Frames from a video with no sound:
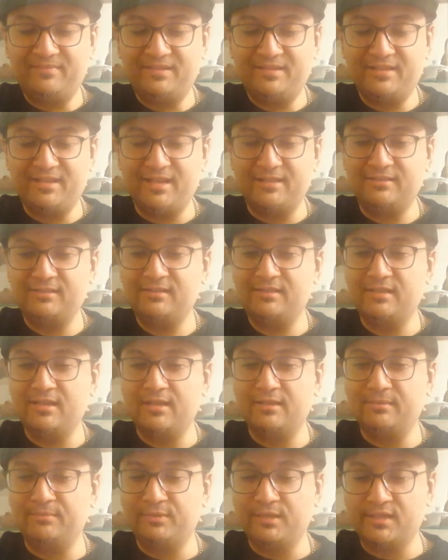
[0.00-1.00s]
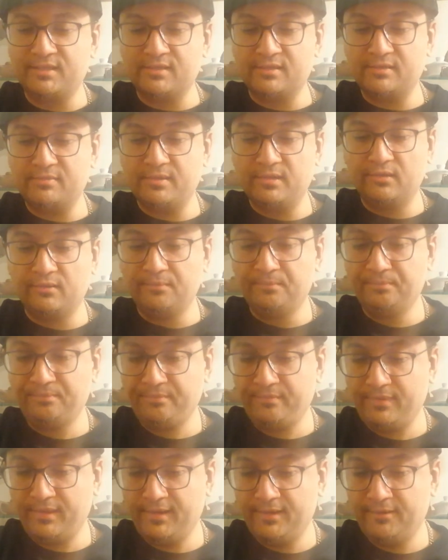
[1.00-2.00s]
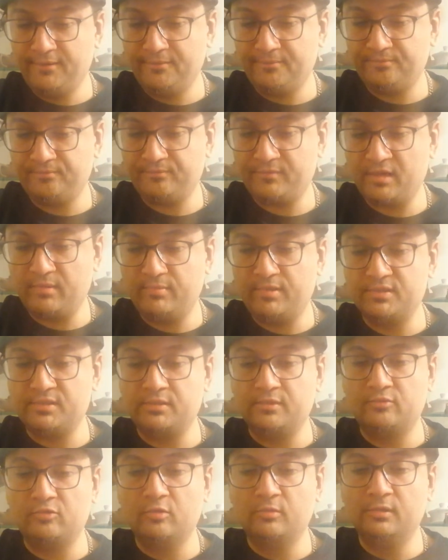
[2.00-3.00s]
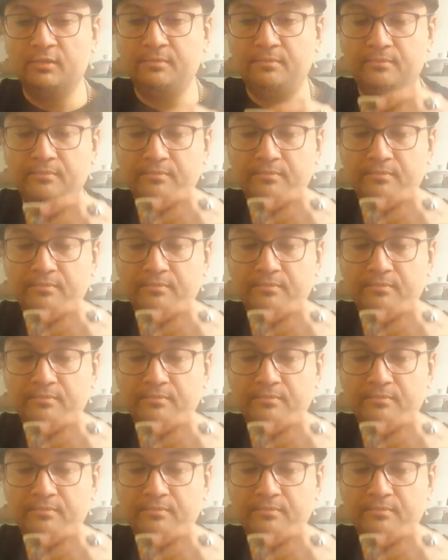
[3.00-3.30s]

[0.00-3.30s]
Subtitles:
Yeah, it's a pleasant smell, pleasant aroma.